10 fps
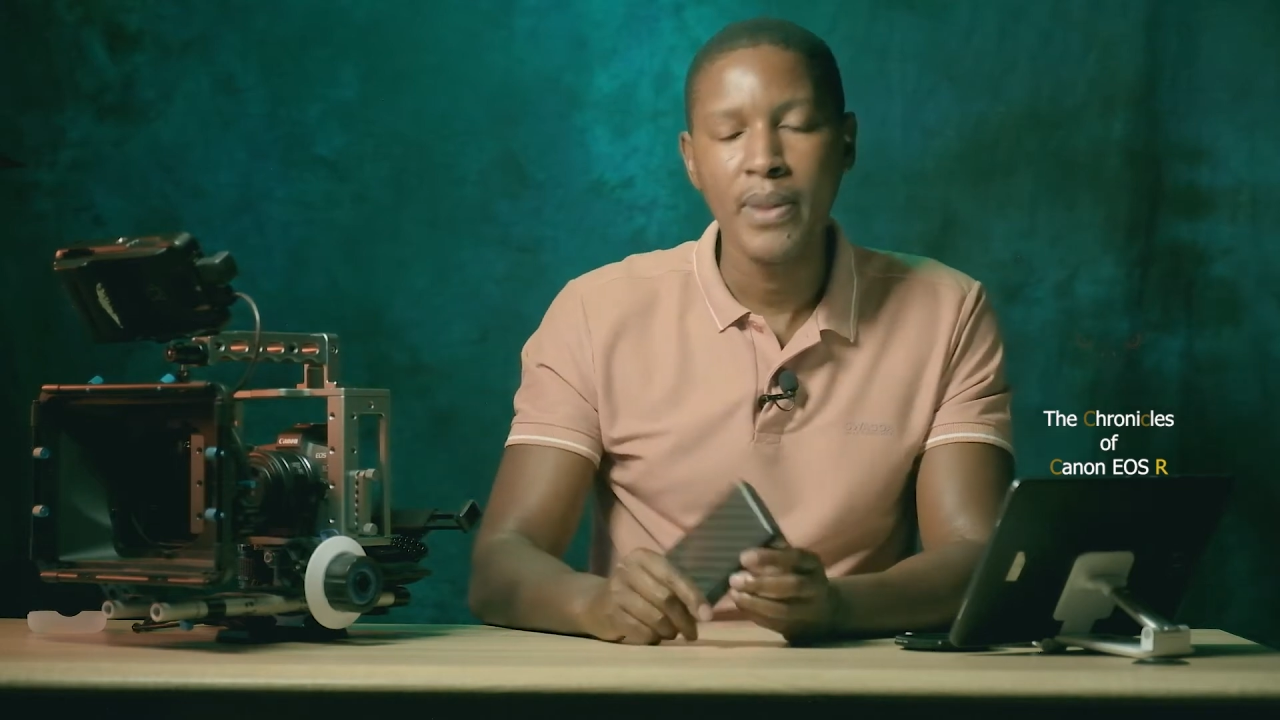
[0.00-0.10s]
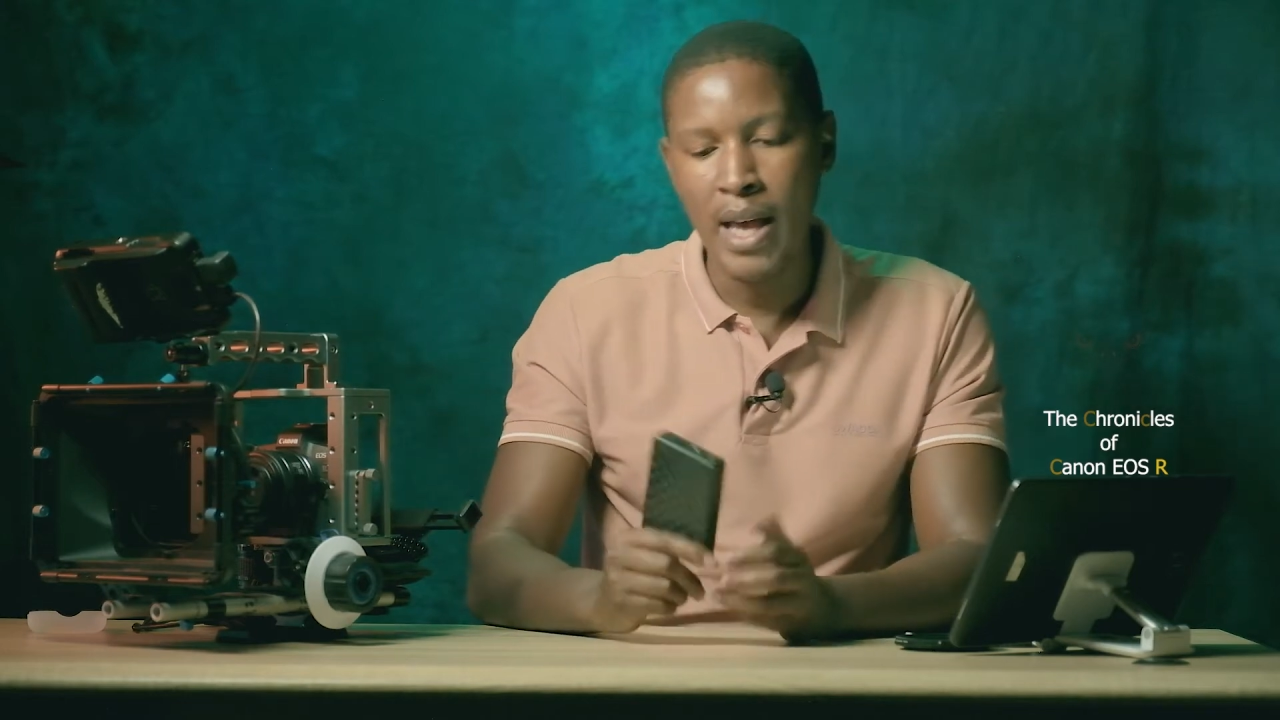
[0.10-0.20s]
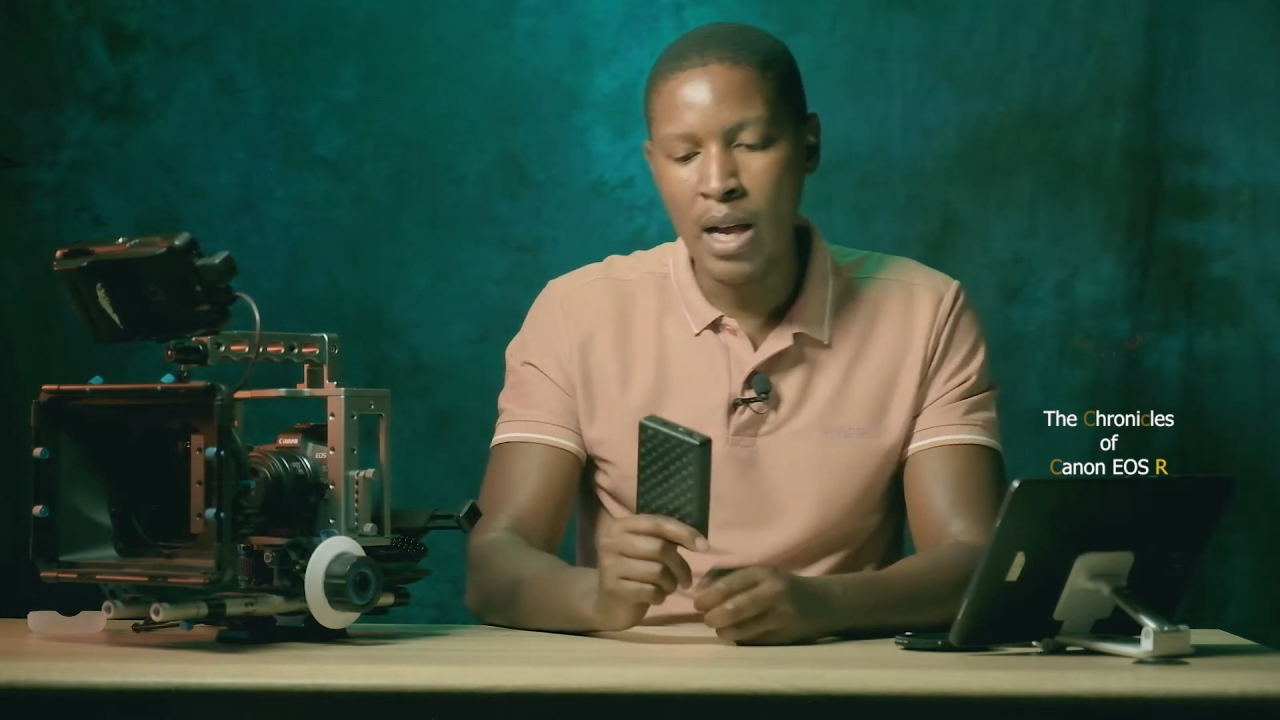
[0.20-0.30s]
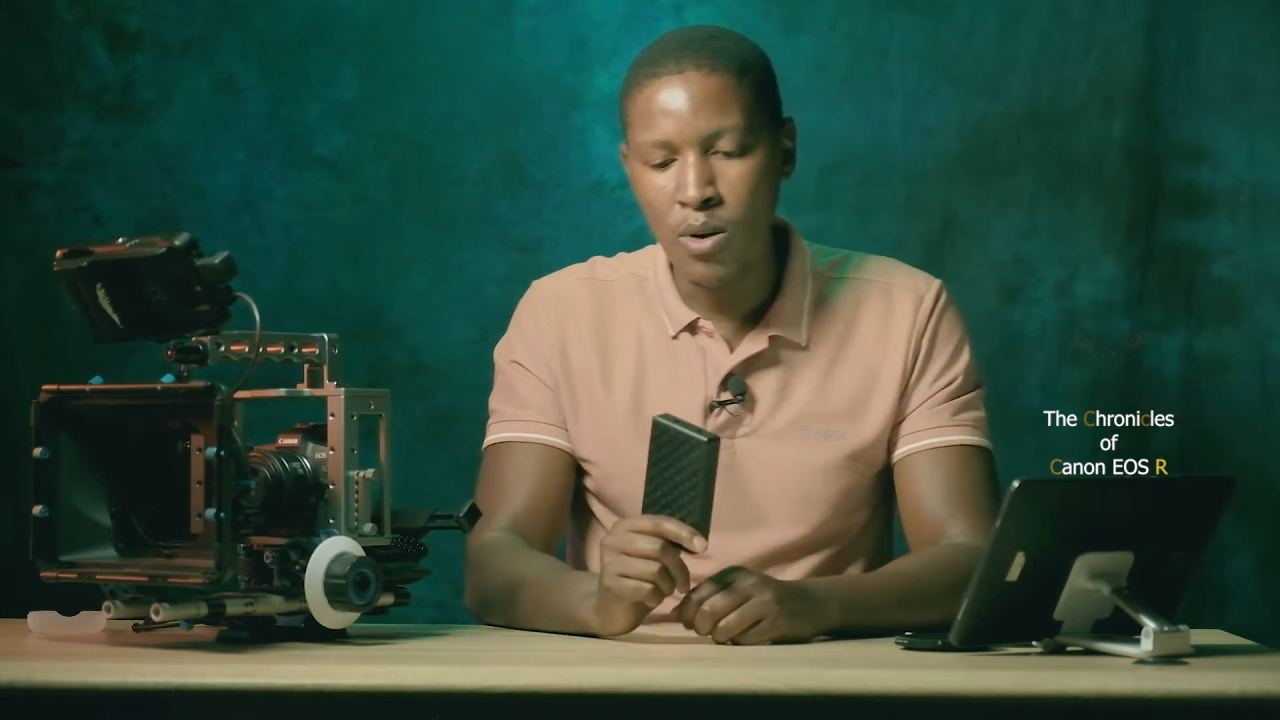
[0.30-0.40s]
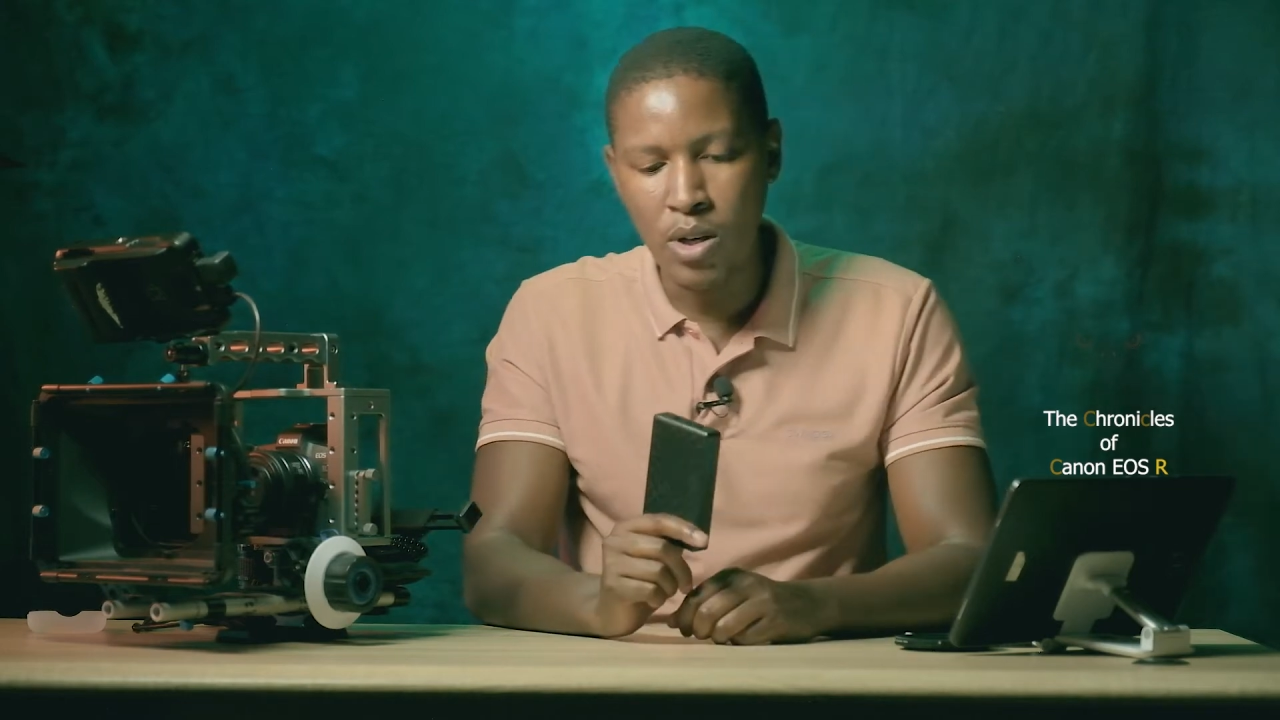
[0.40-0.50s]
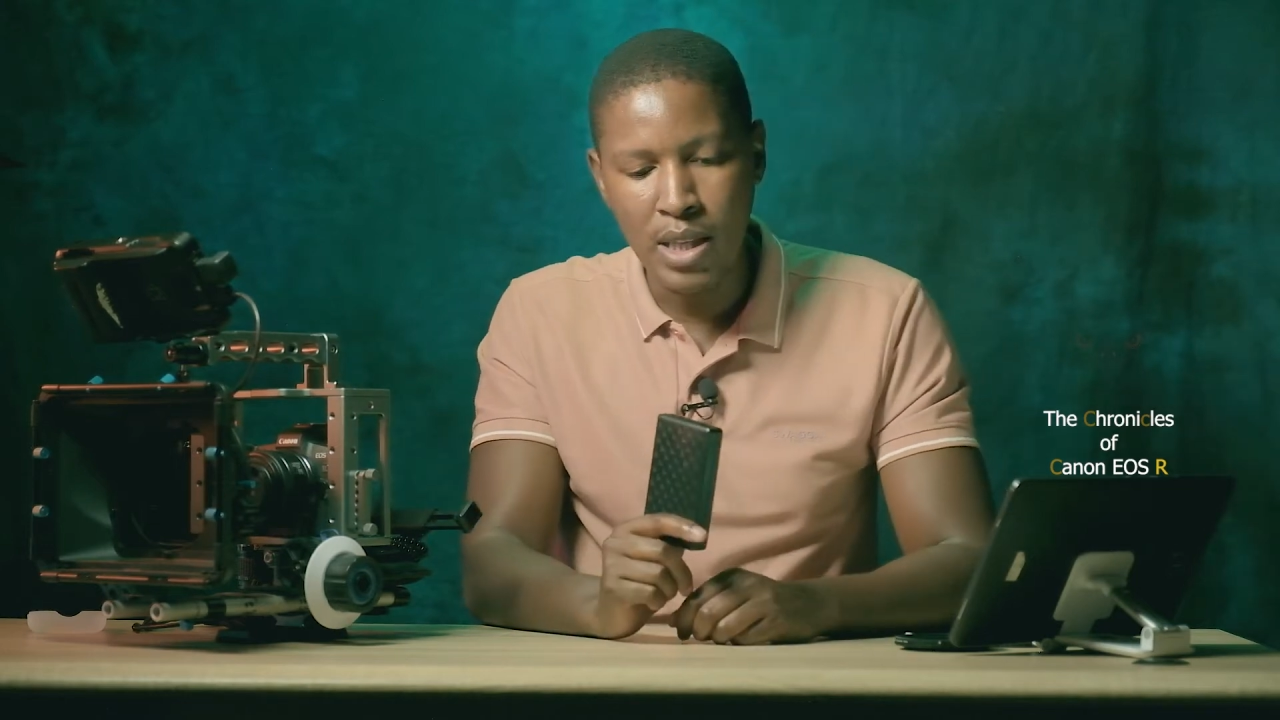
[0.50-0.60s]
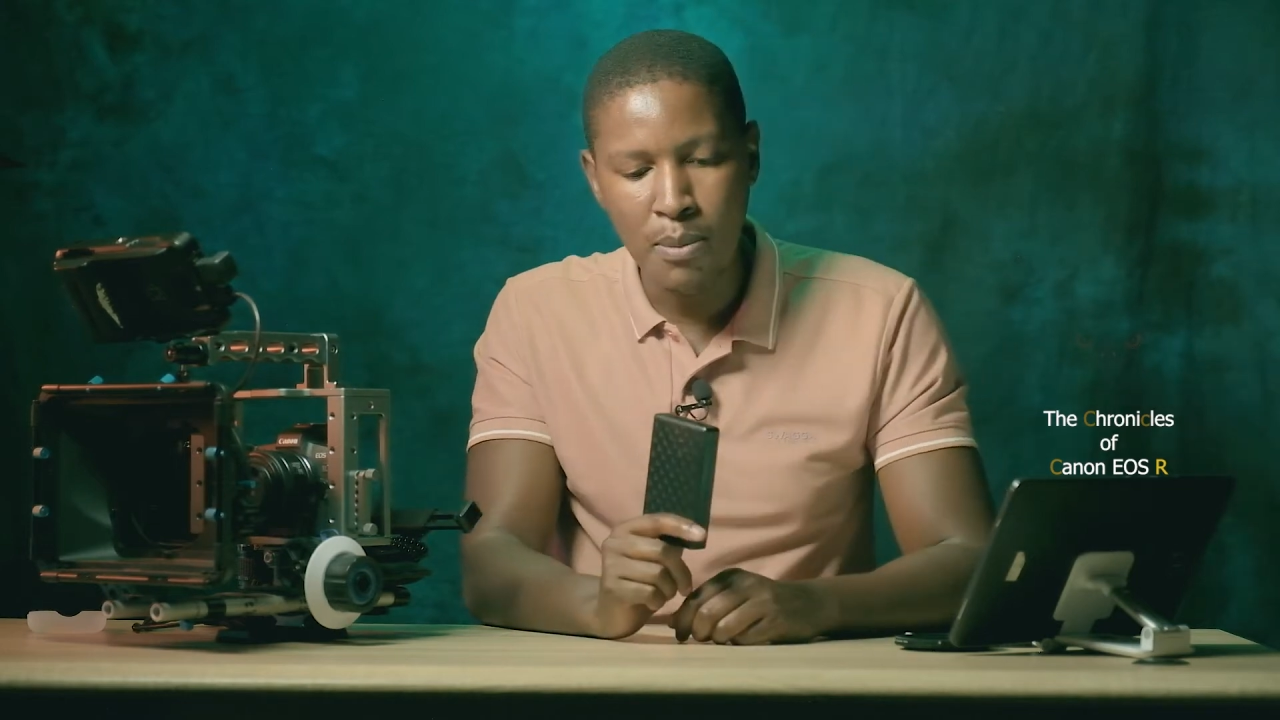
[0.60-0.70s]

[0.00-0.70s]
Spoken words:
I got